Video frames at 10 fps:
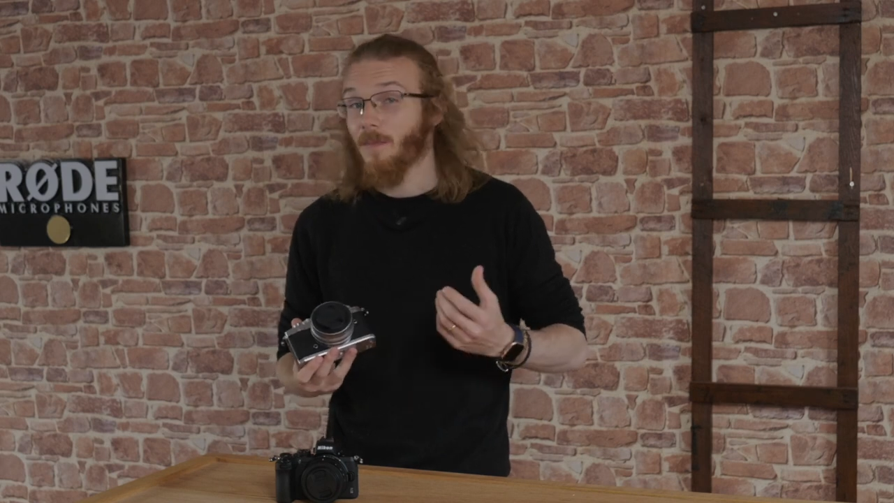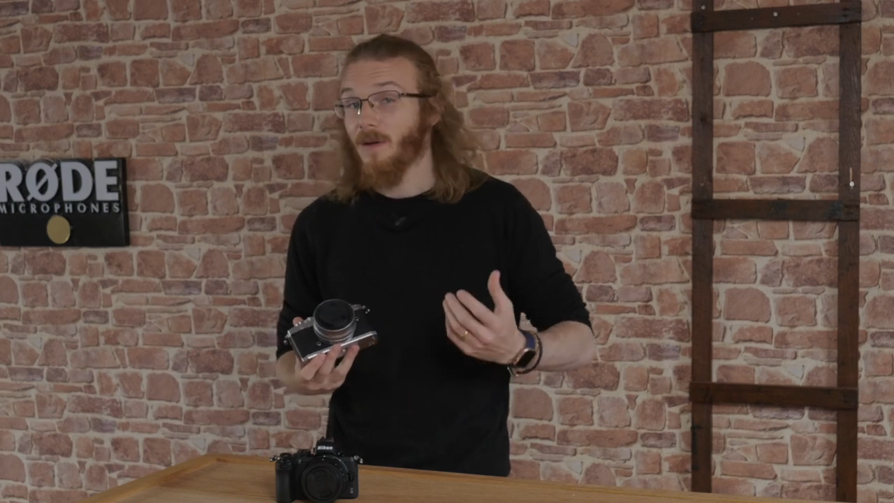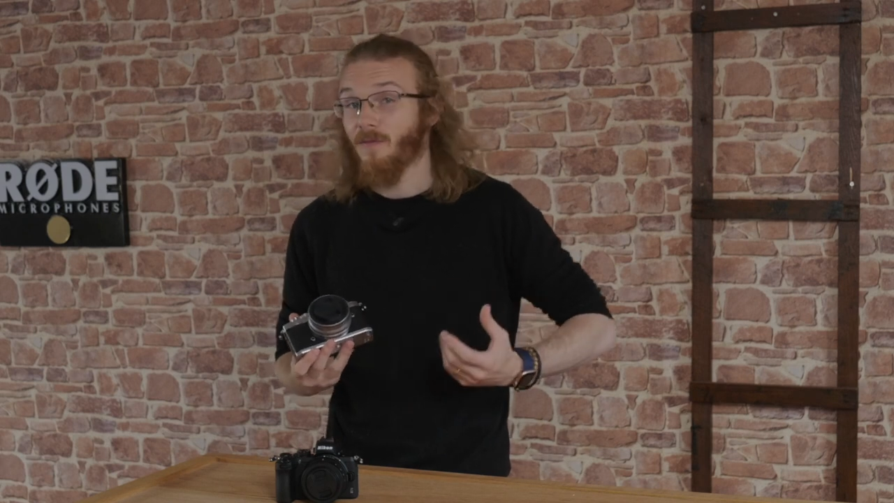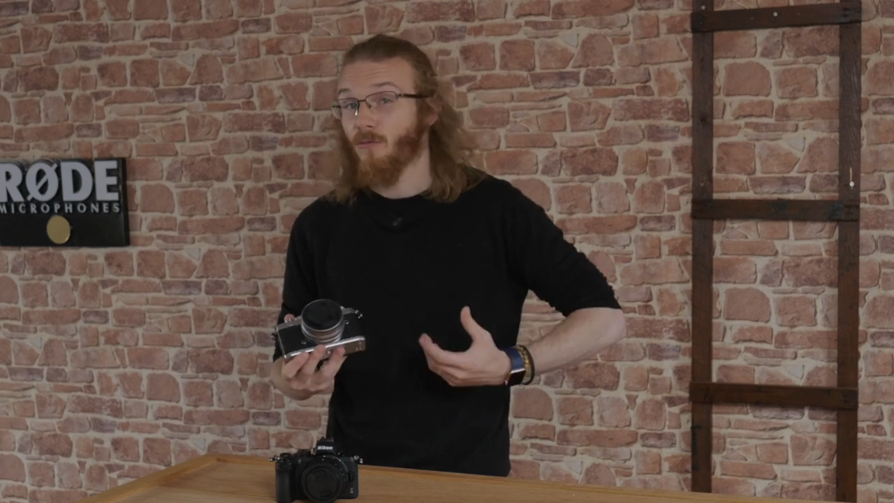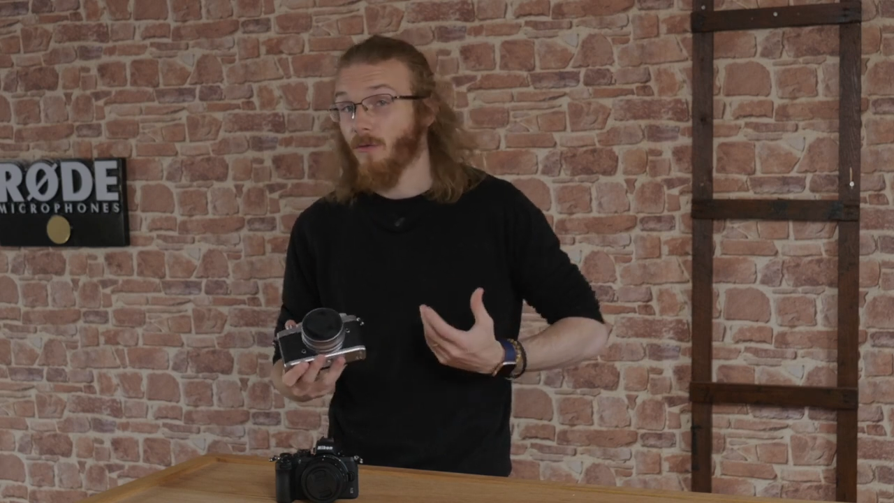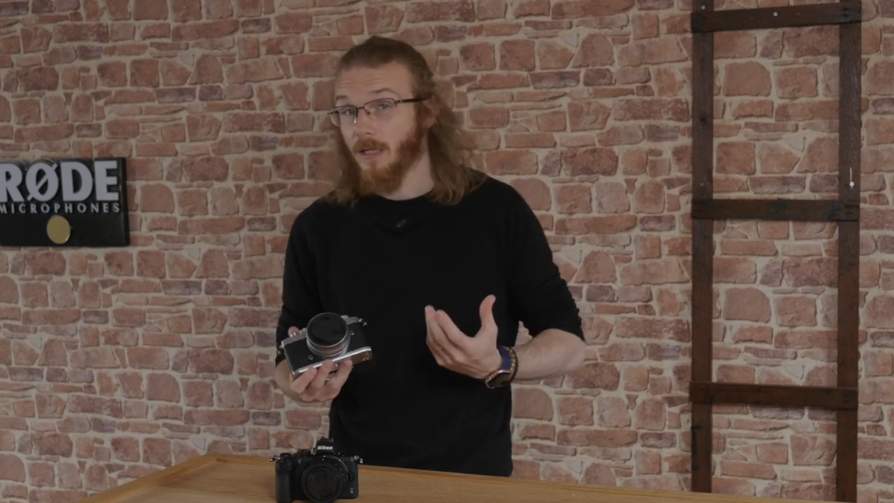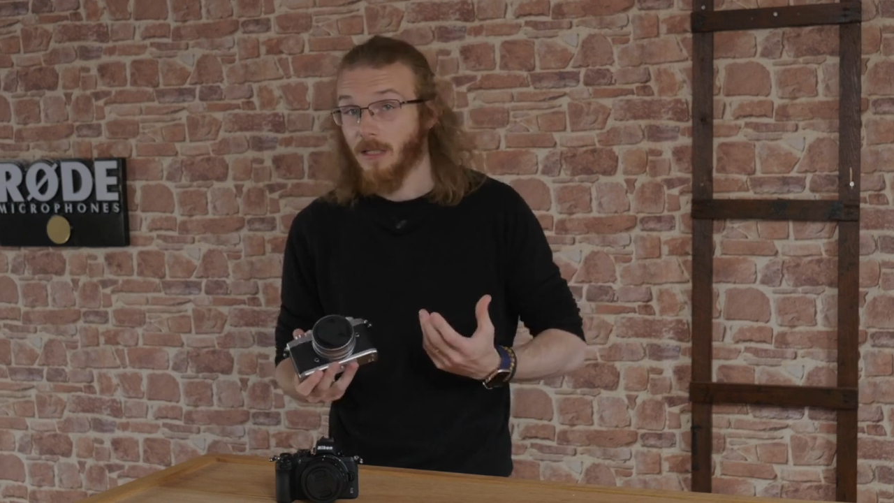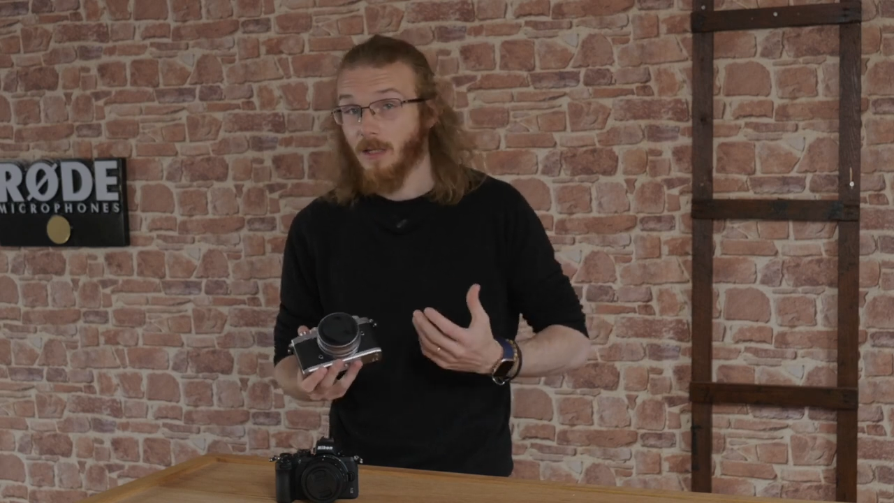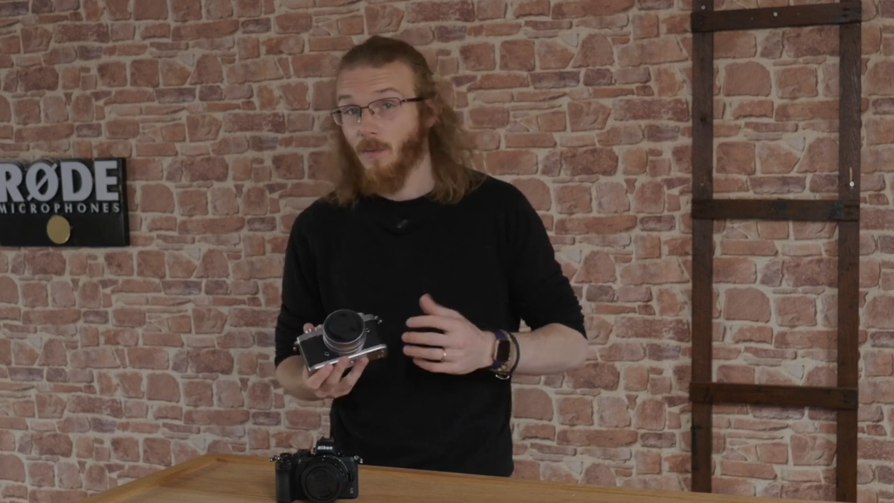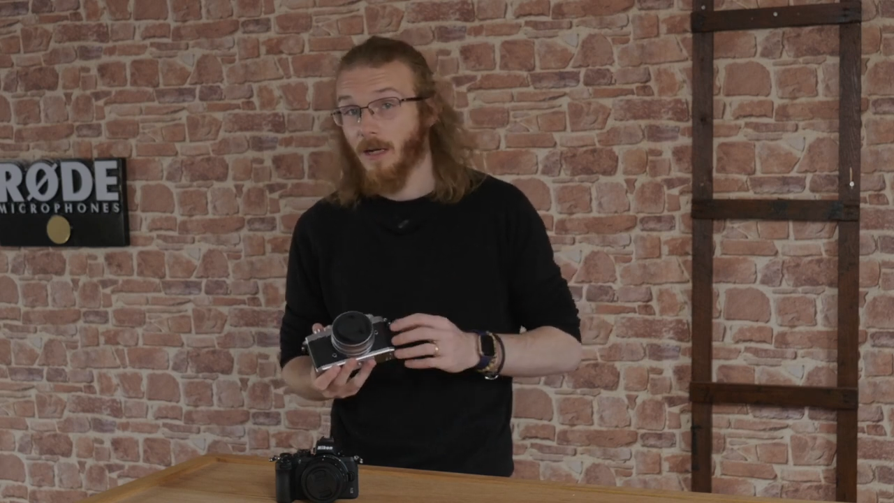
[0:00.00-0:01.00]
a bit of a
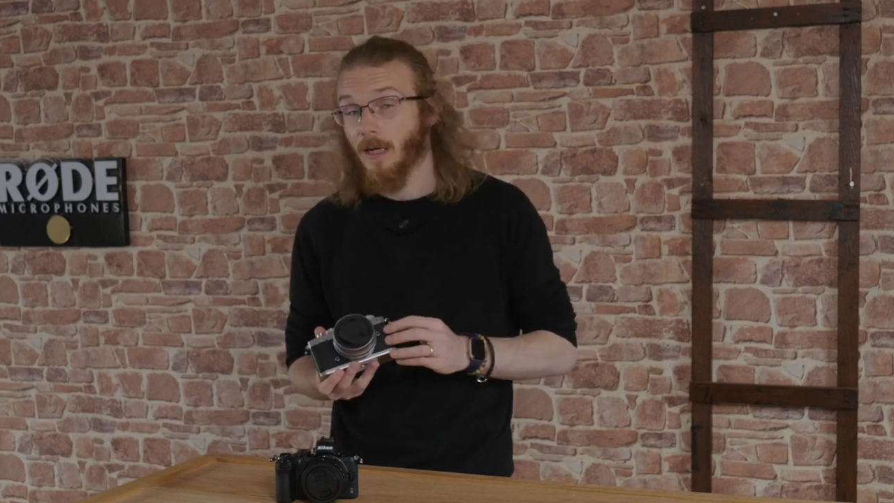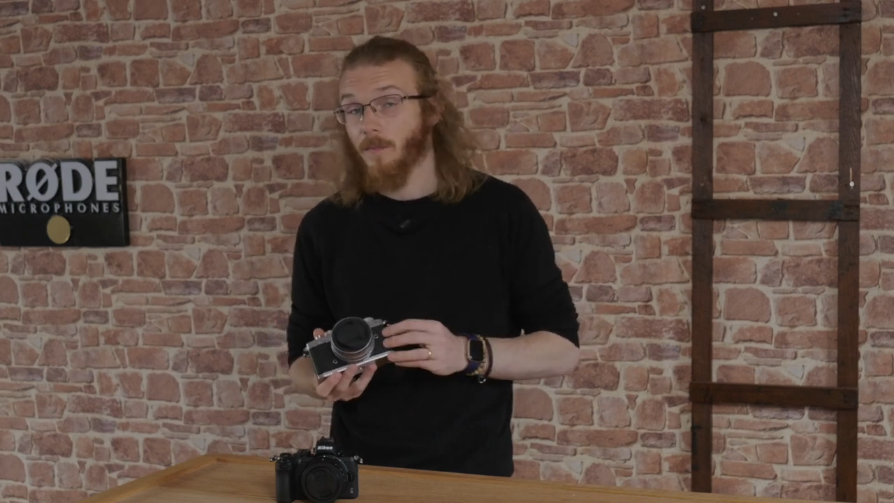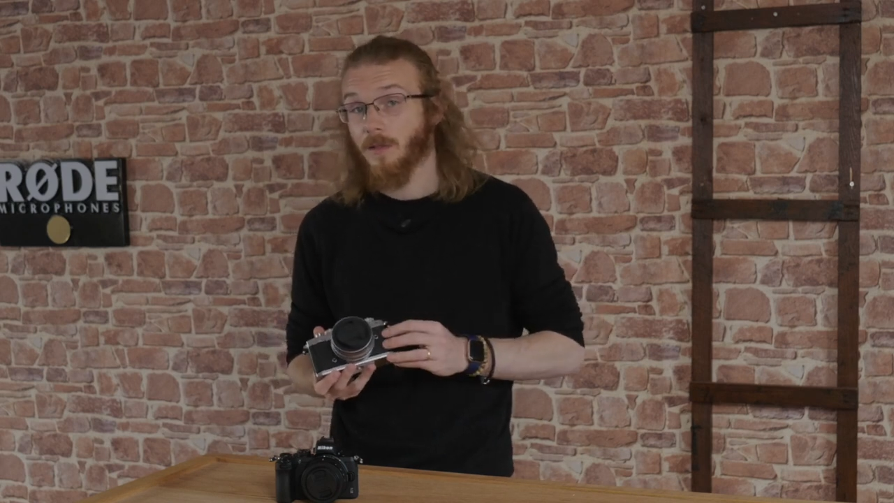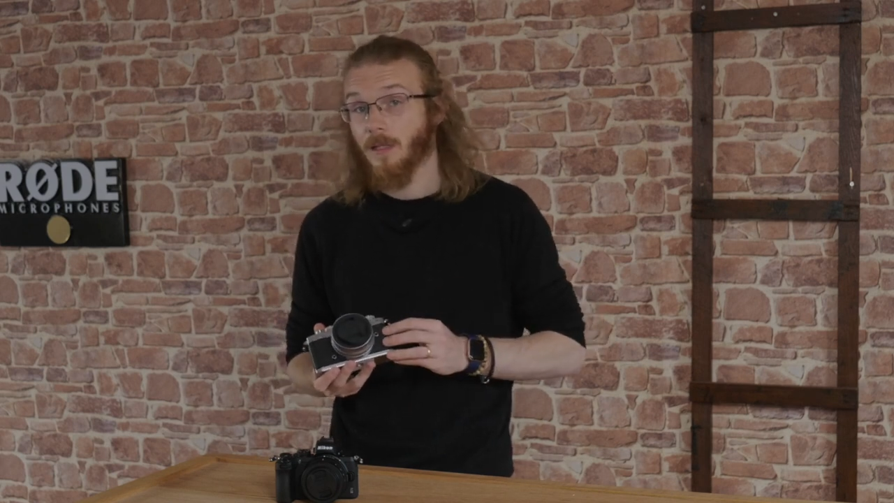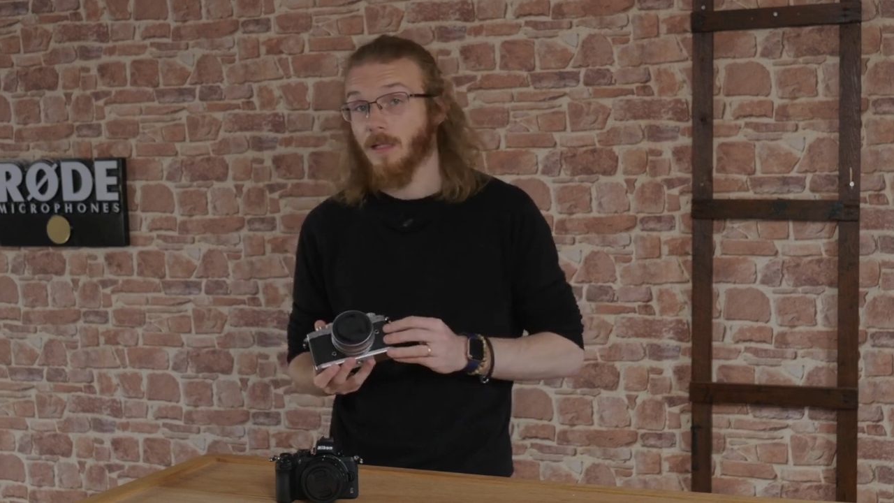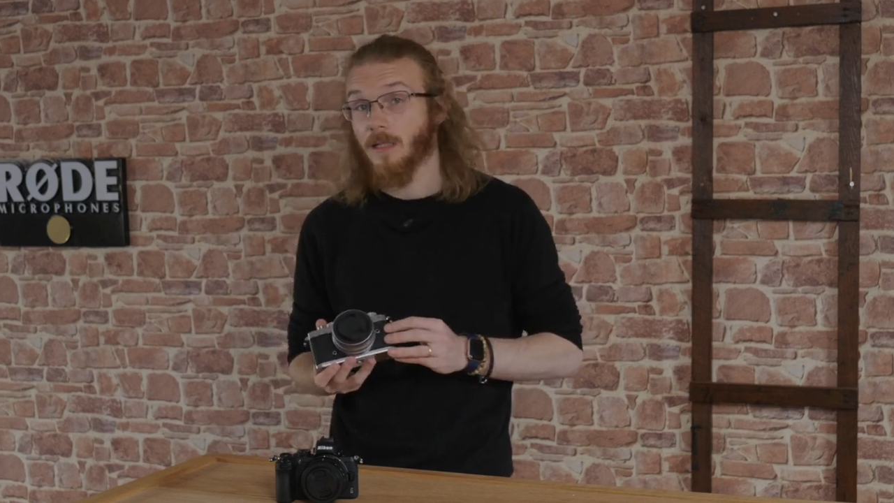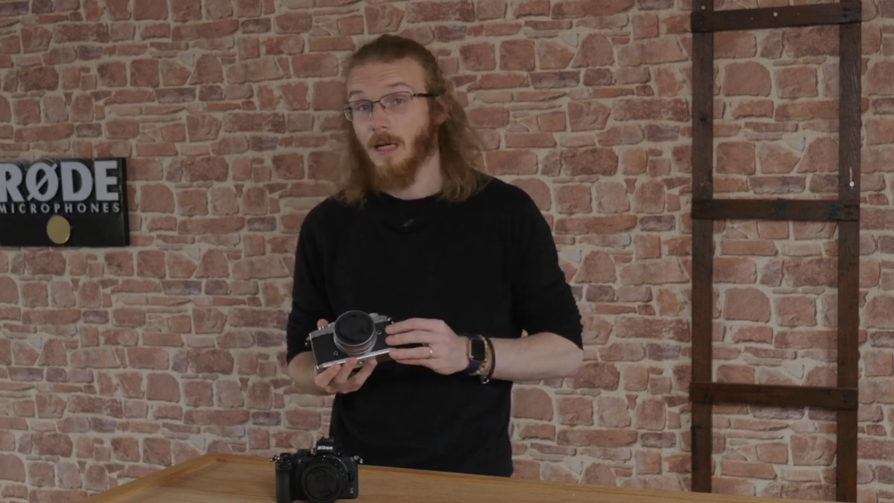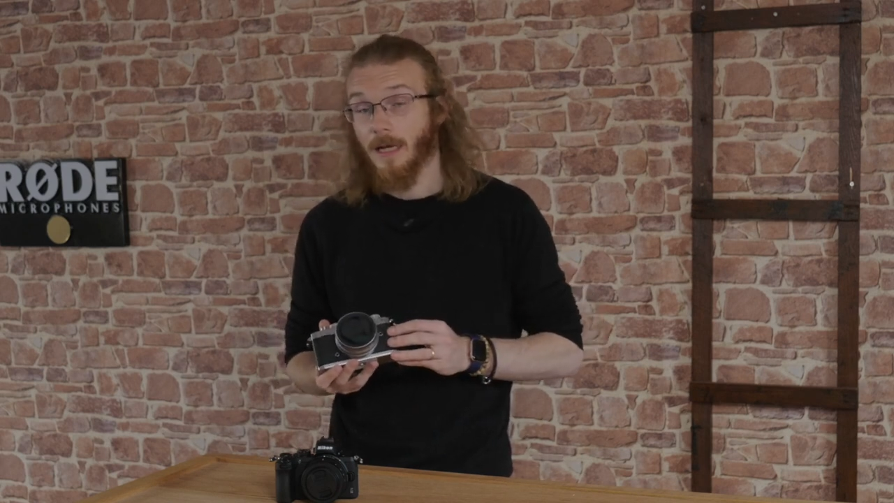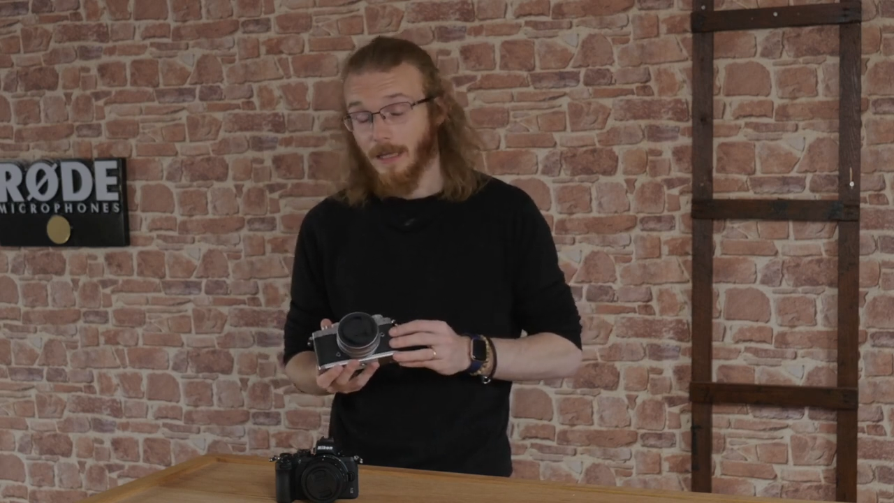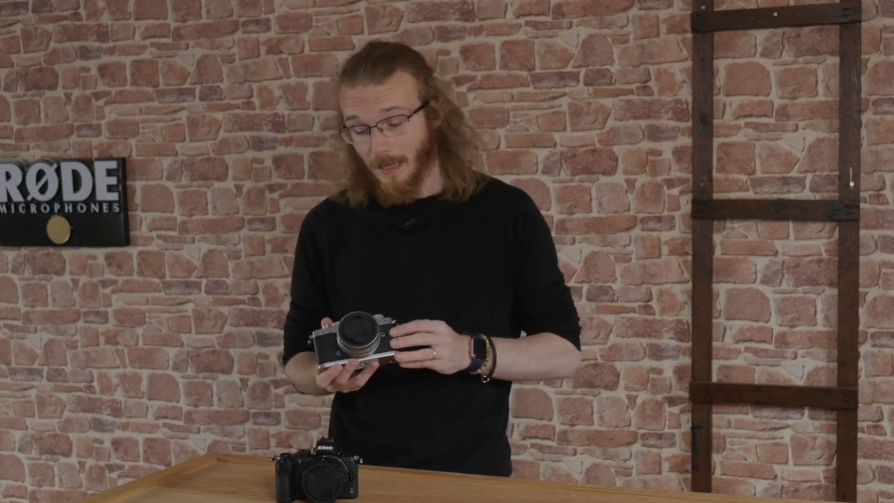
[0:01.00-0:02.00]
risk when it comes to design,